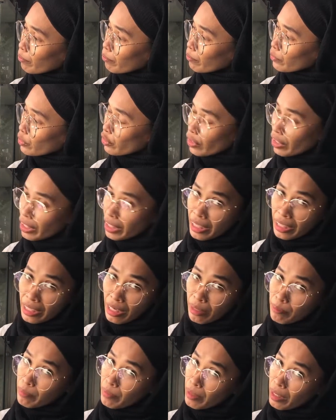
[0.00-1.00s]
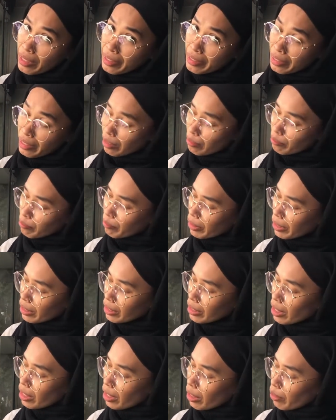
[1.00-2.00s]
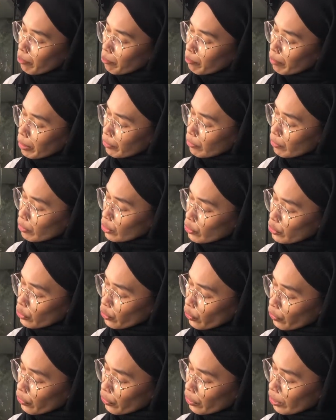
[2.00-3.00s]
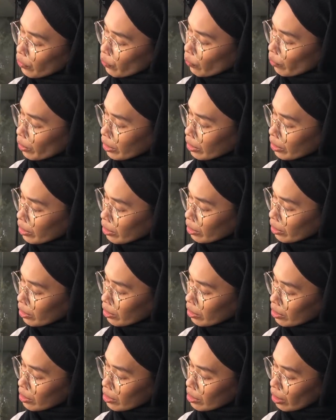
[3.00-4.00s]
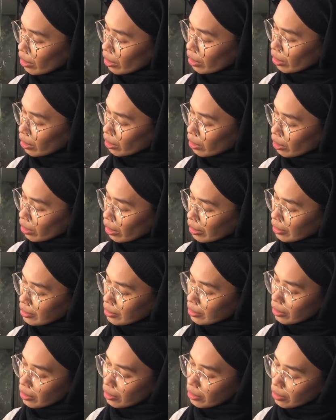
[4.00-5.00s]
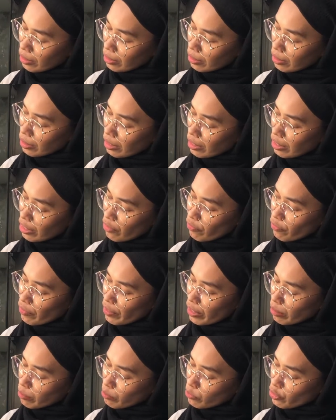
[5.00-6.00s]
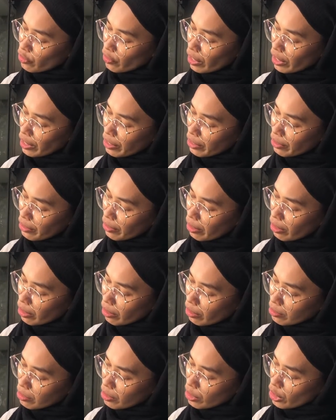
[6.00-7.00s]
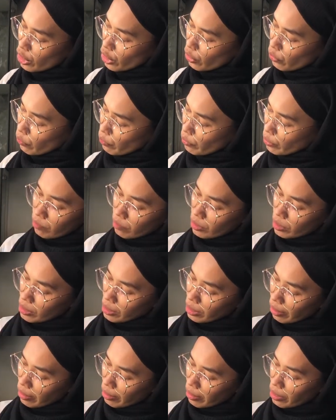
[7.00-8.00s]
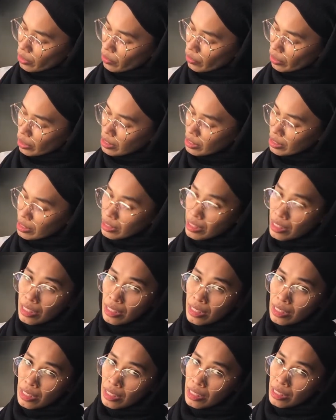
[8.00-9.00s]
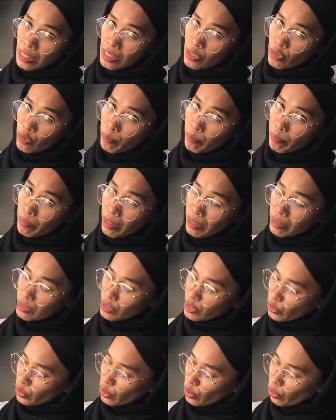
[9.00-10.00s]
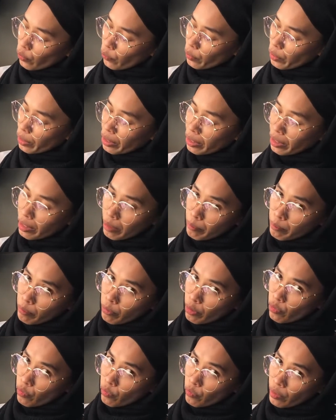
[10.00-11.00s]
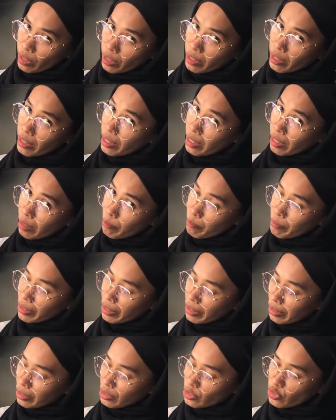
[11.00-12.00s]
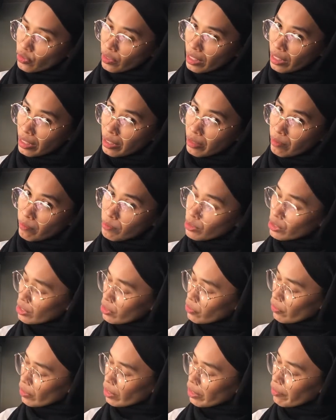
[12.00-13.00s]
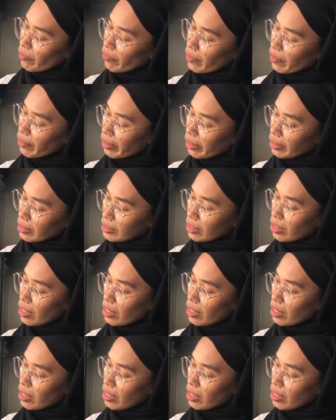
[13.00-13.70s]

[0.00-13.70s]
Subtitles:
trailing up and climbing, but the shorter one is I still leave them trailing down, because I think you can see your plants growing in a both way, climbing and trailing, which is really nice.